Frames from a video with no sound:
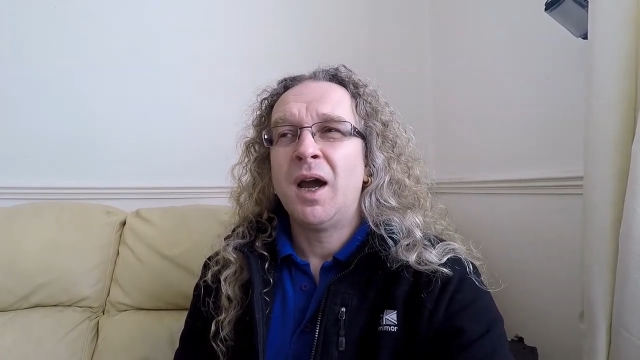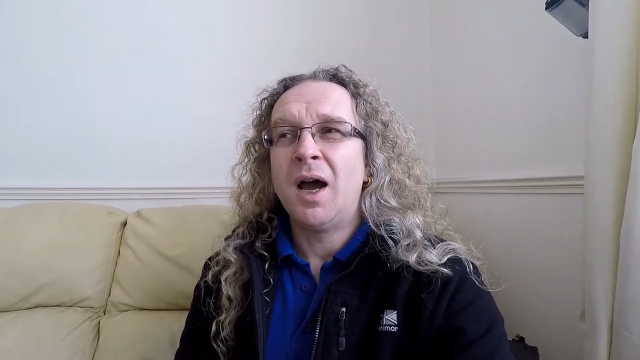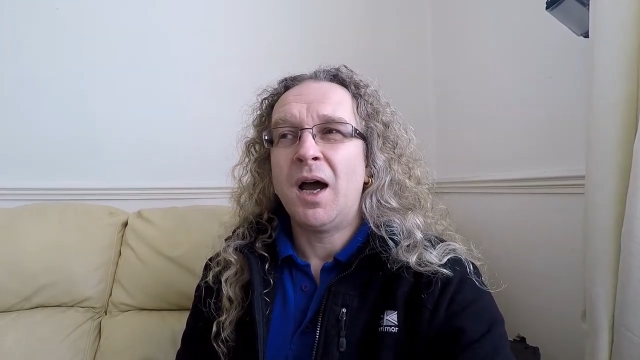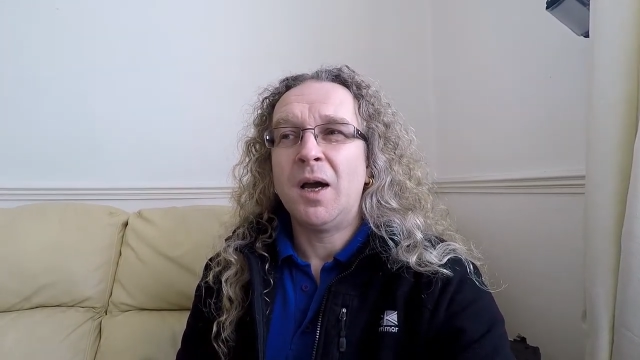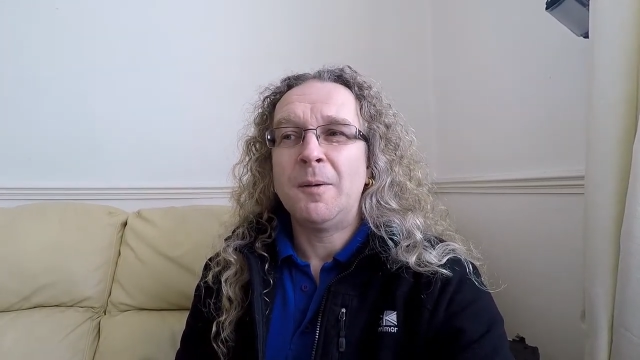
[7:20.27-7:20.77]

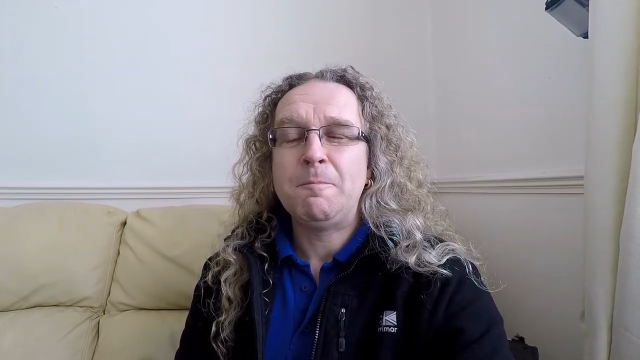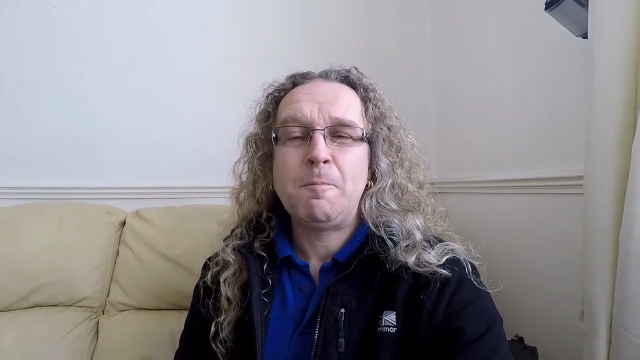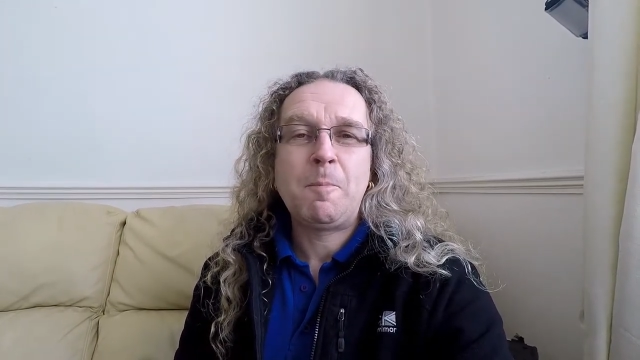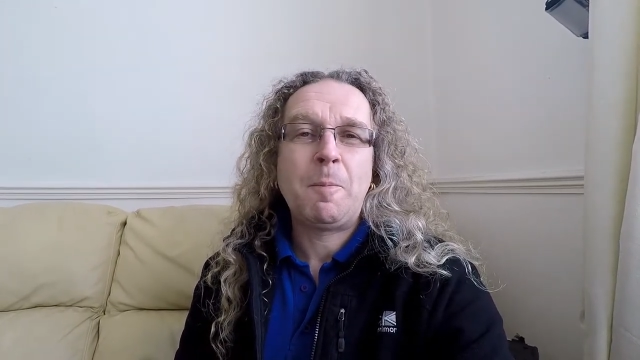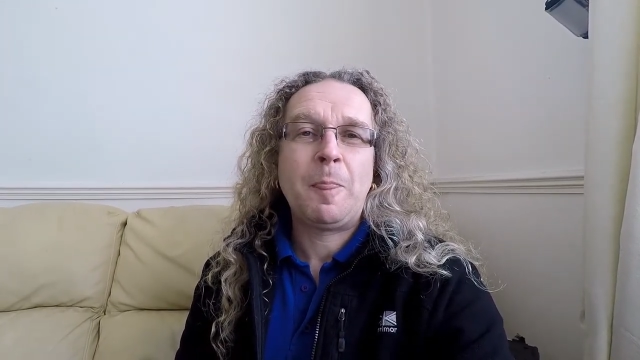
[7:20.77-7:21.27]

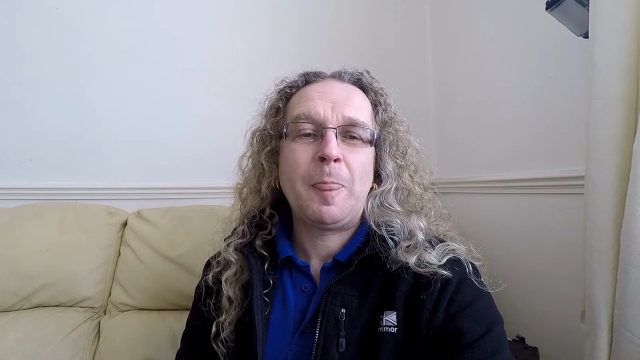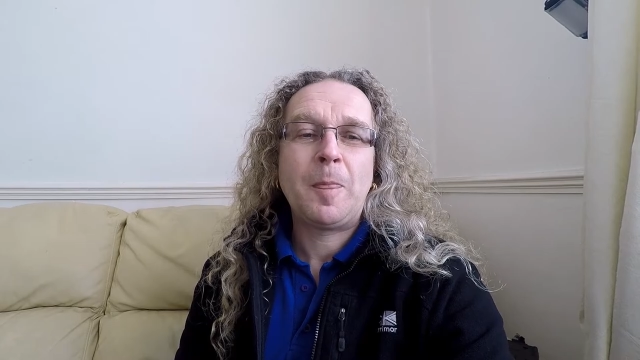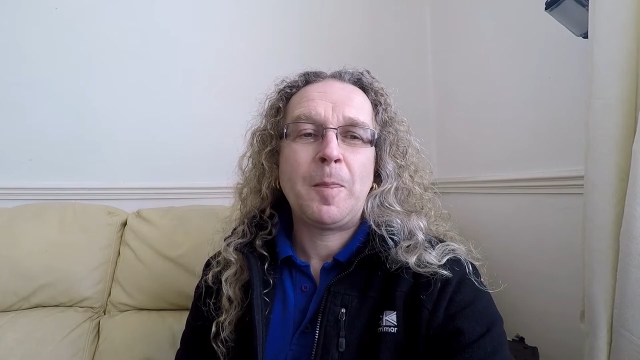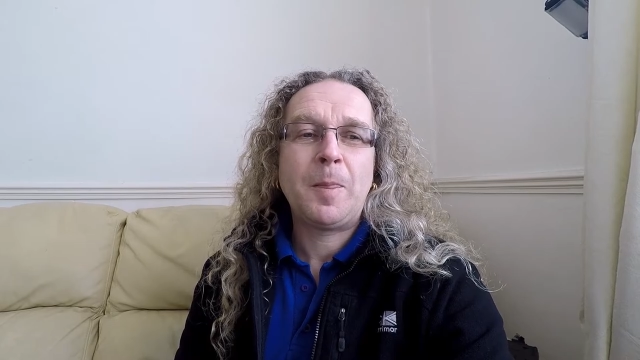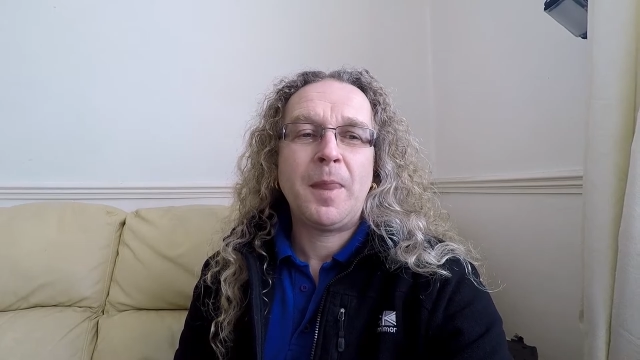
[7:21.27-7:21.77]

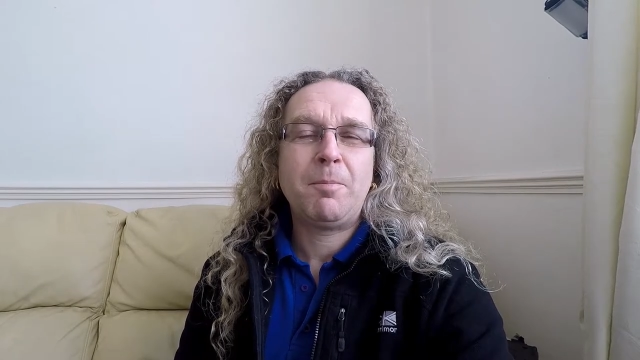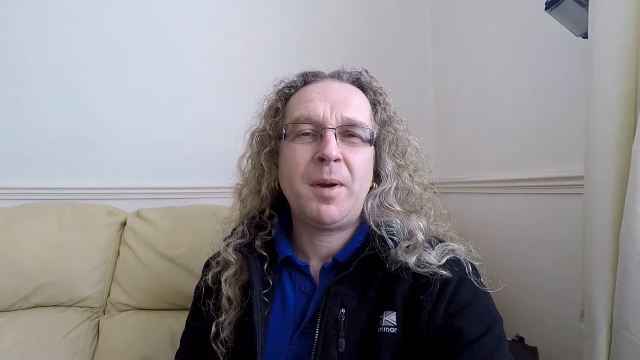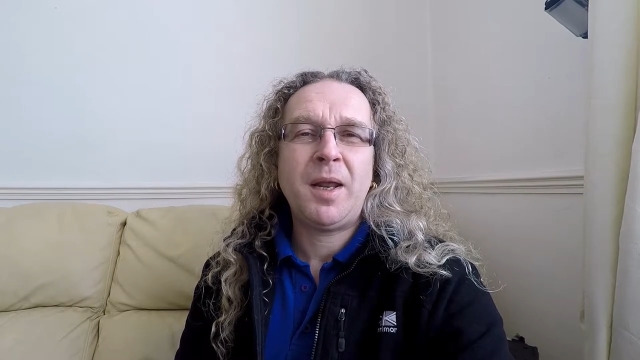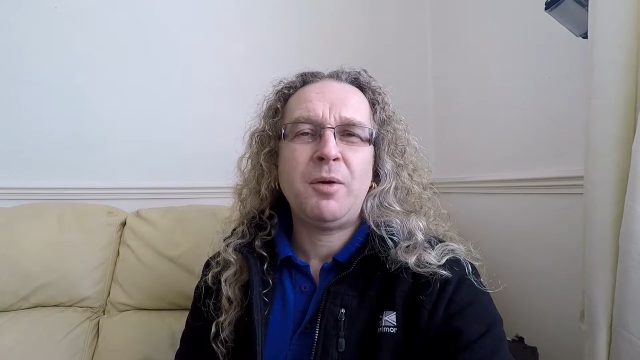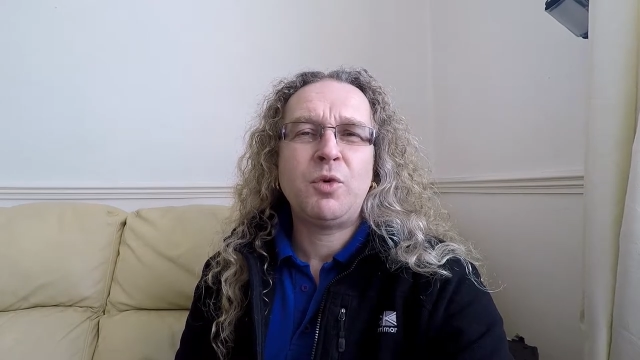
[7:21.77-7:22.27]

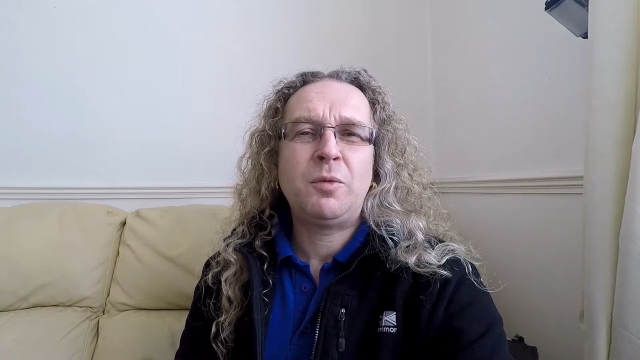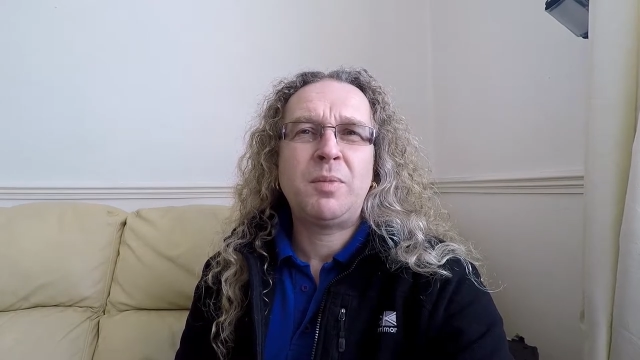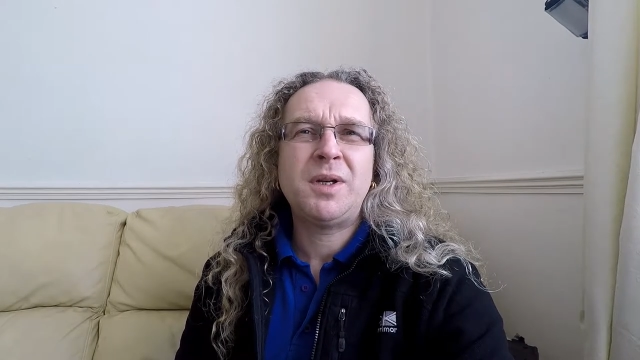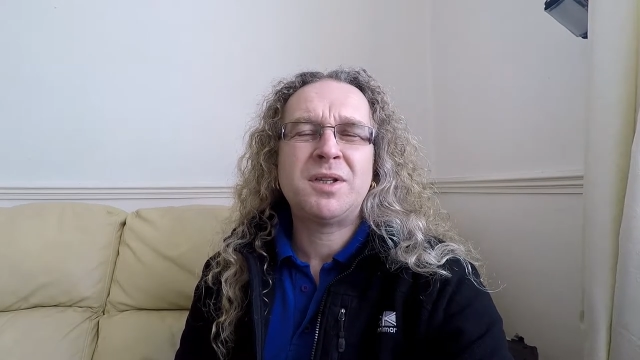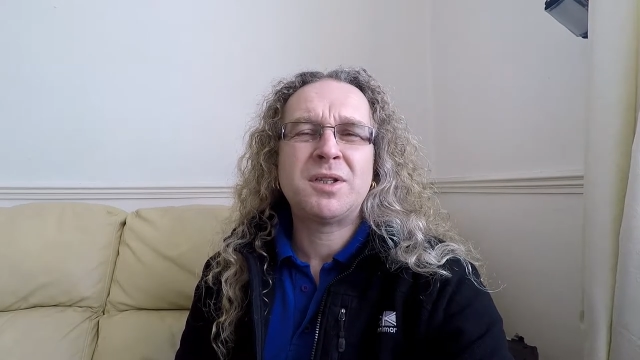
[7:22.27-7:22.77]
But it would
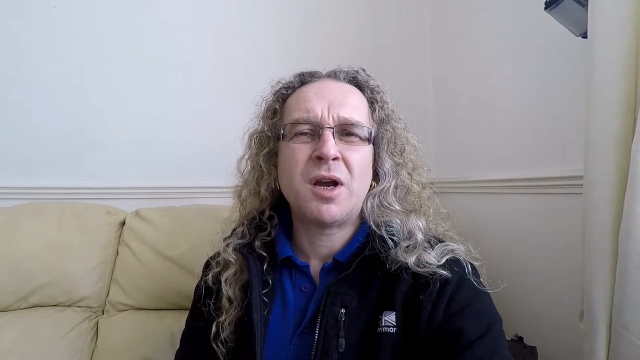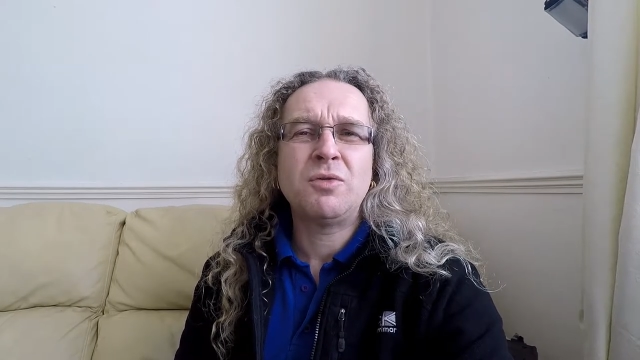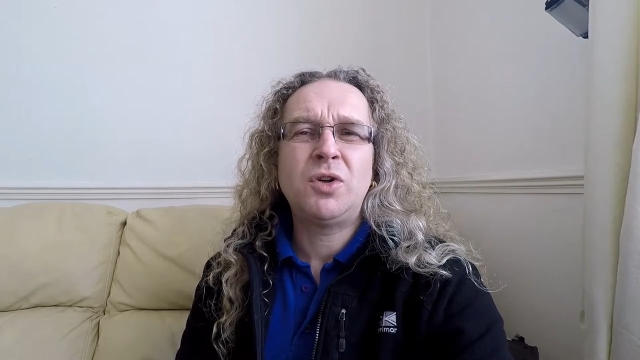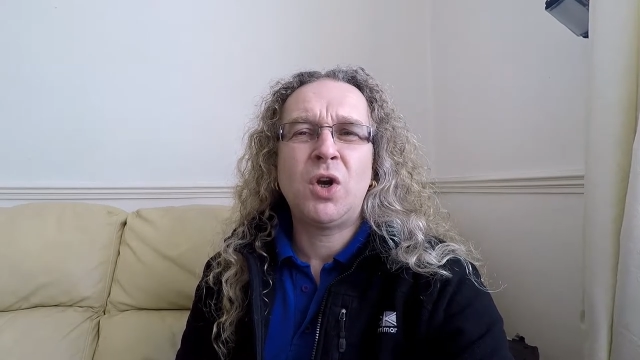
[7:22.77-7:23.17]
be so